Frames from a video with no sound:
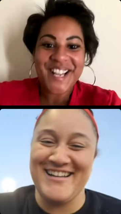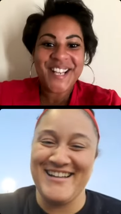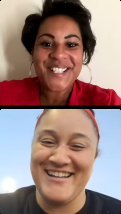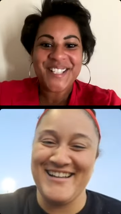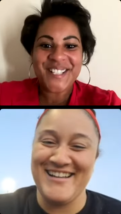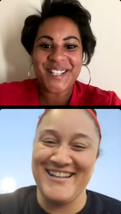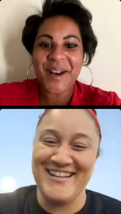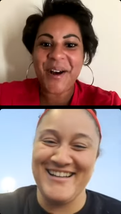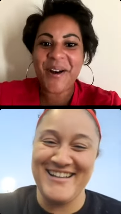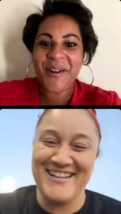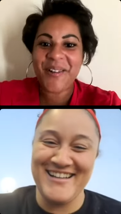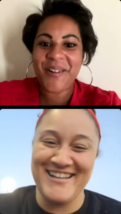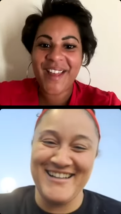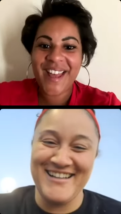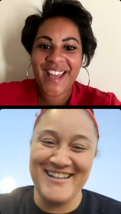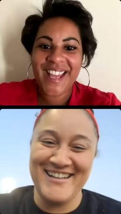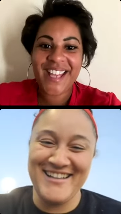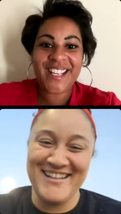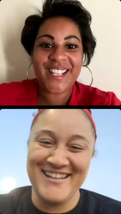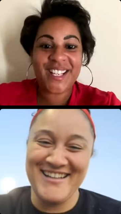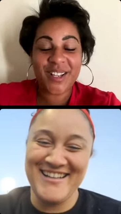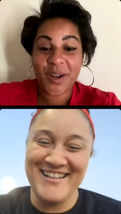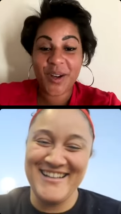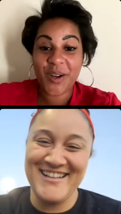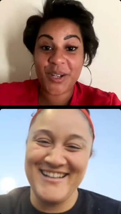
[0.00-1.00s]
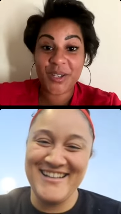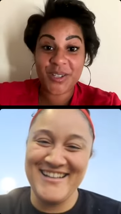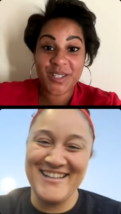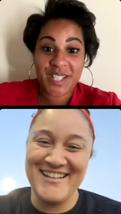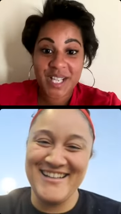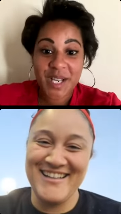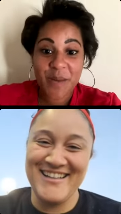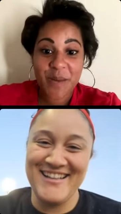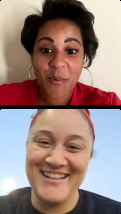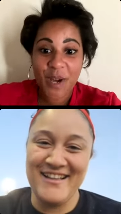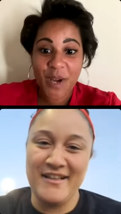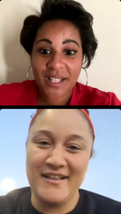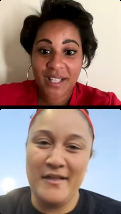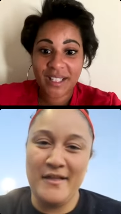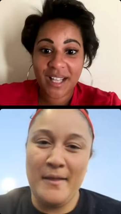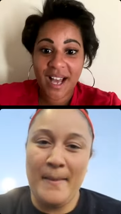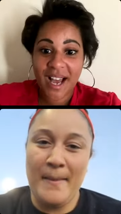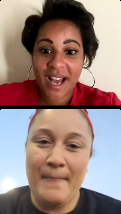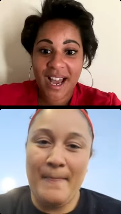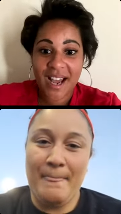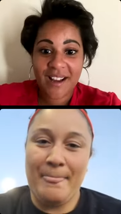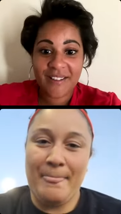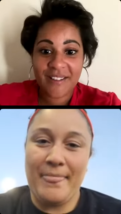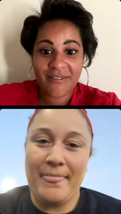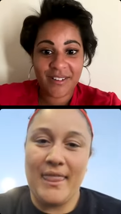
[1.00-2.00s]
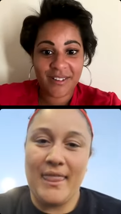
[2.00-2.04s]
Speaker 1: So like, you know, your team went live.